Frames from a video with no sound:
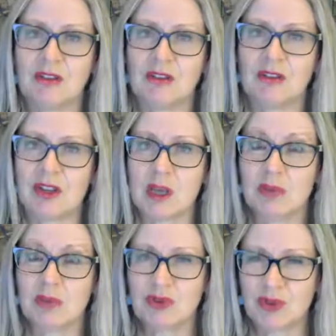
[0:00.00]
the
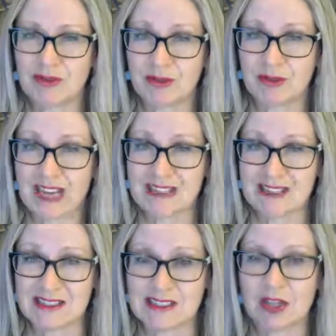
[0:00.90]

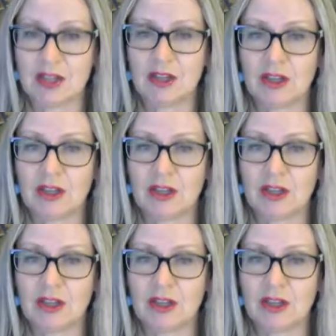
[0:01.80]
profferens.